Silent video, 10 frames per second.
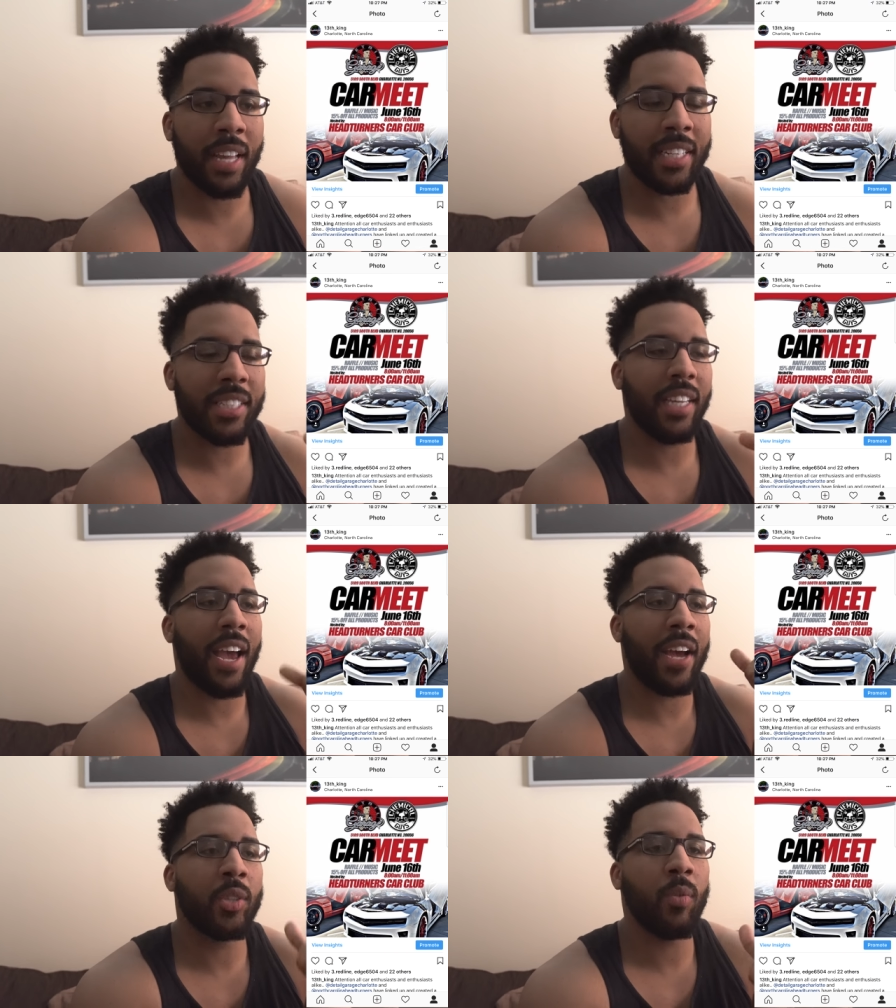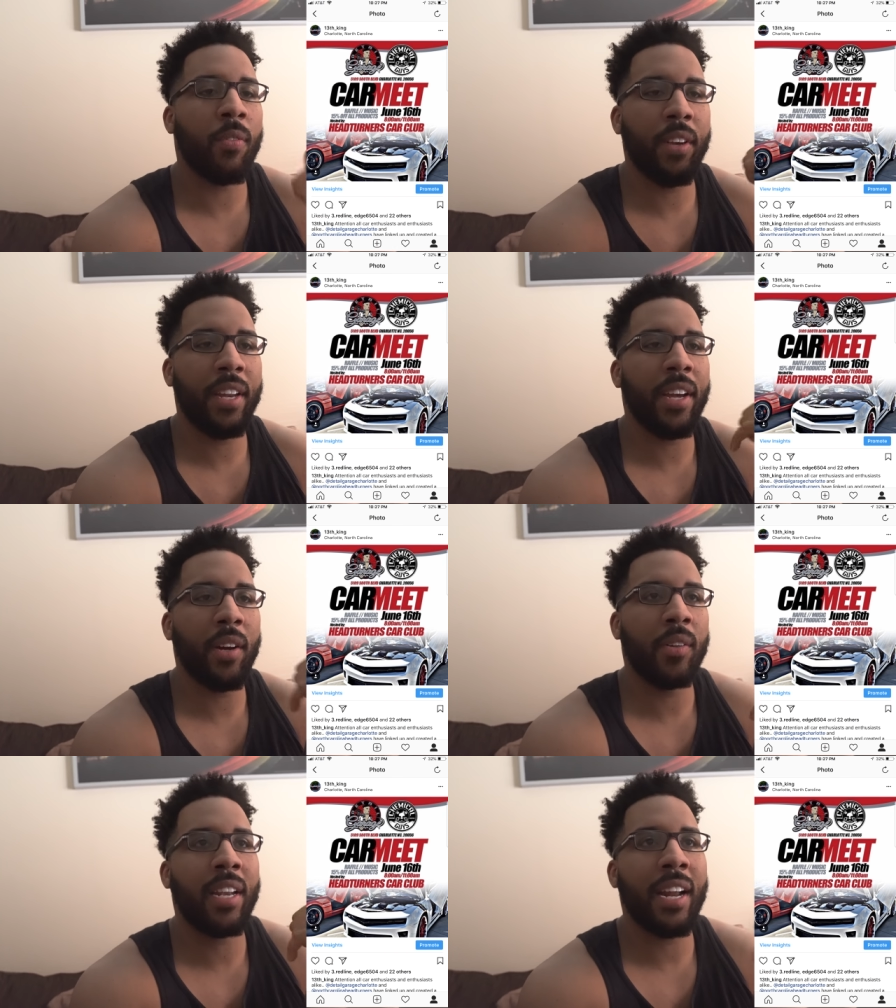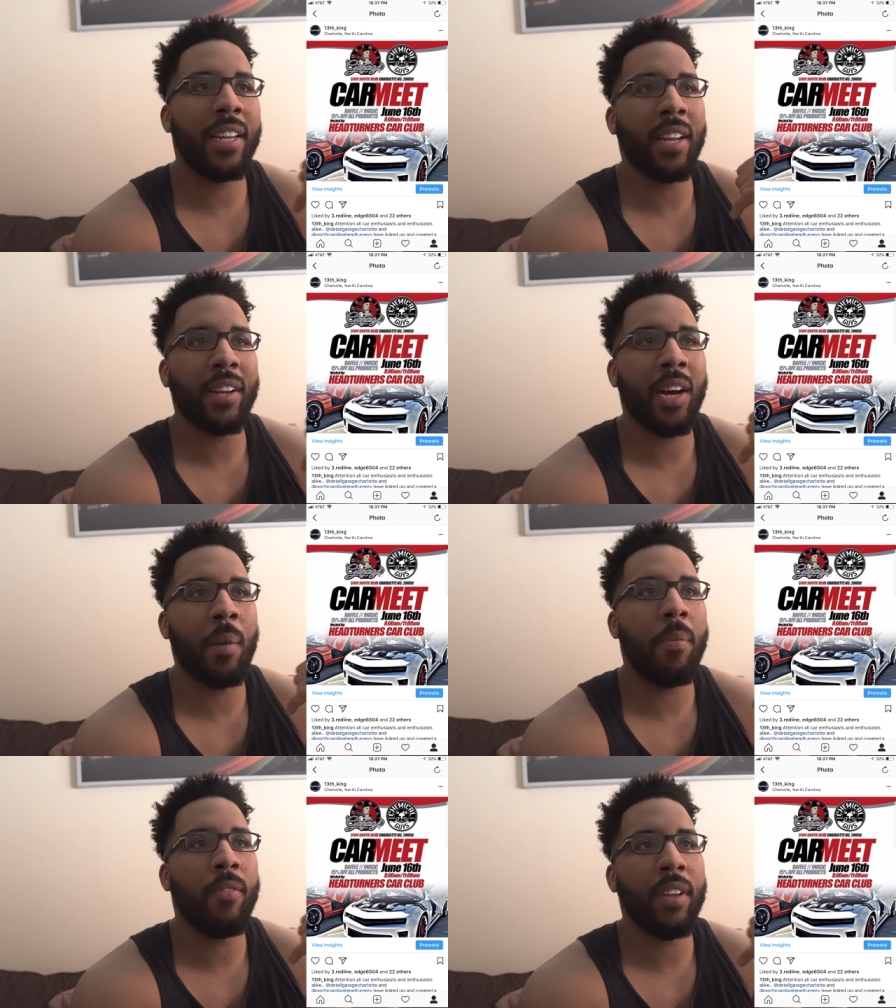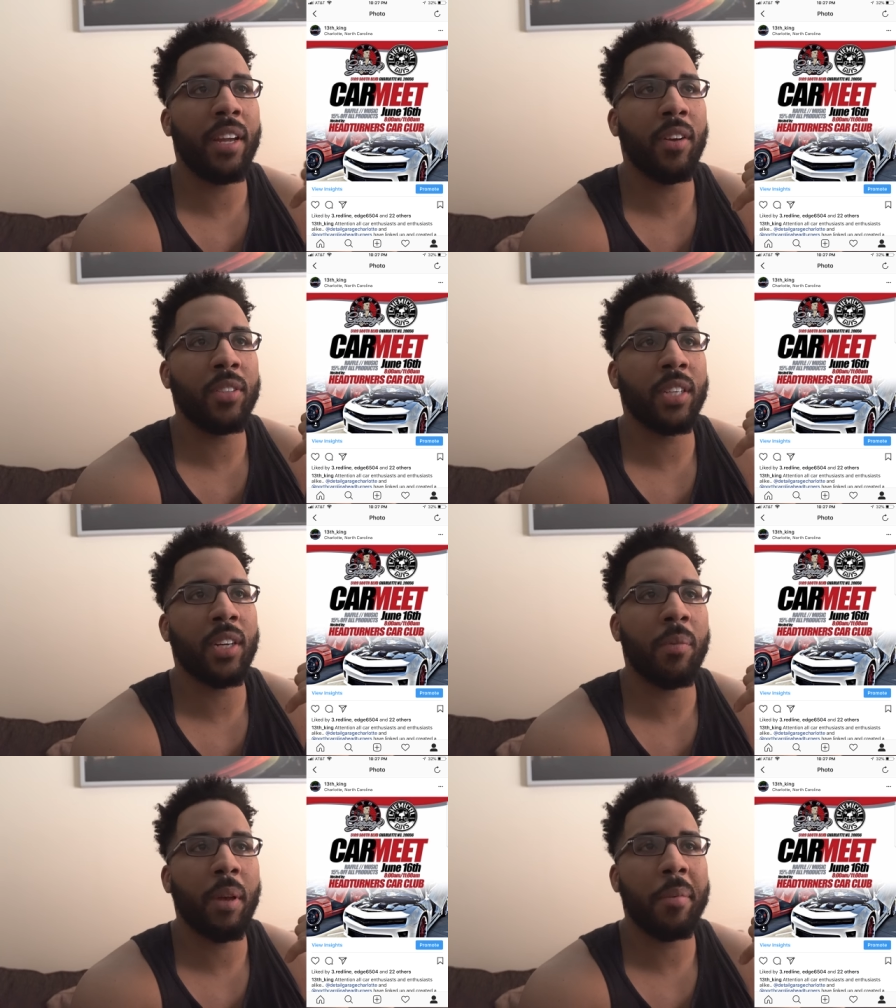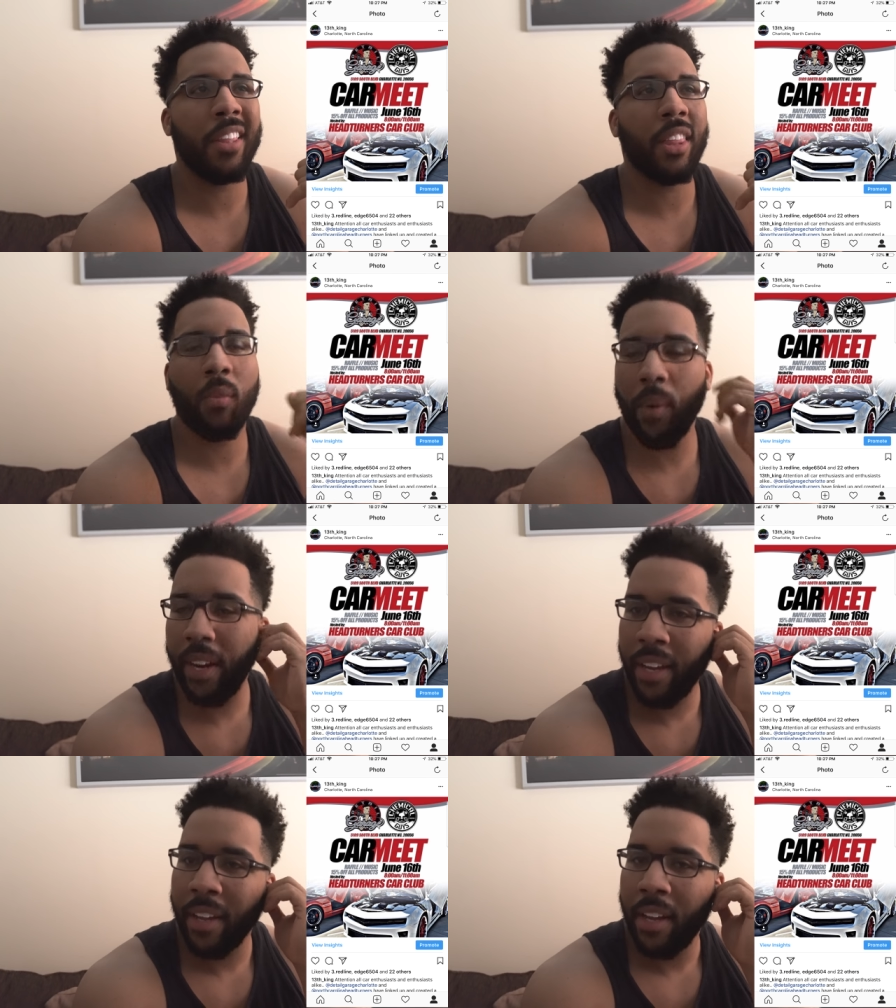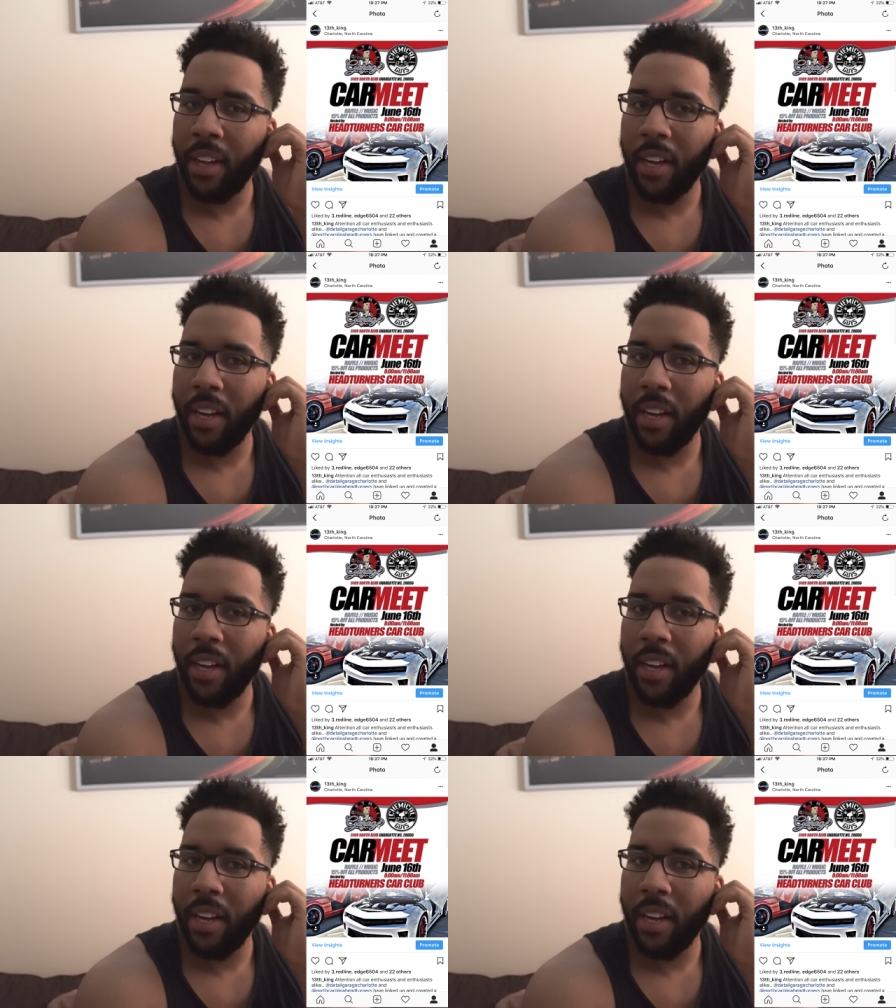And that's the actual video that I did a couple videos ago, maybe three